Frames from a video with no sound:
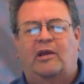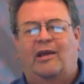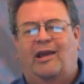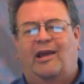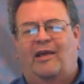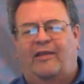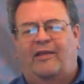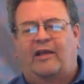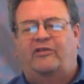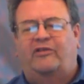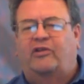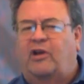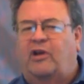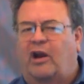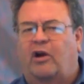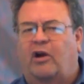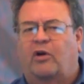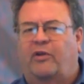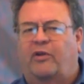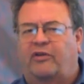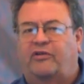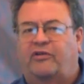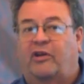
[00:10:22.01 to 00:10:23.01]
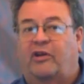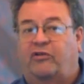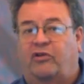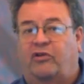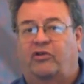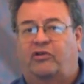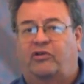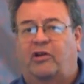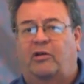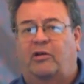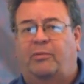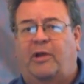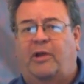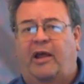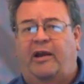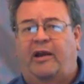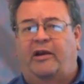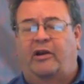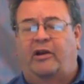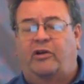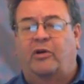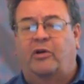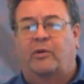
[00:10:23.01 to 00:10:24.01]
And that's an arrow that says you're still planning
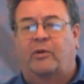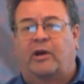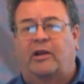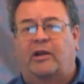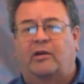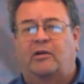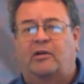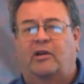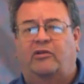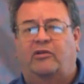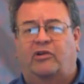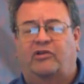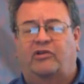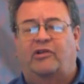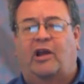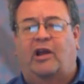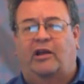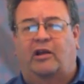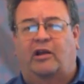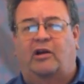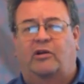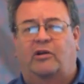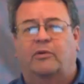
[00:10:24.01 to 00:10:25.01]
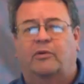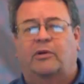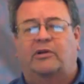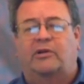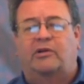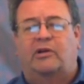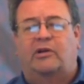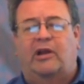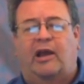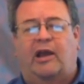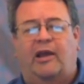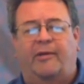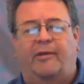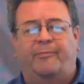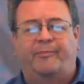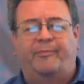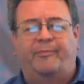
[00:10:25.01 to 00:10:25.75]
to do it, you're just not going to do it today.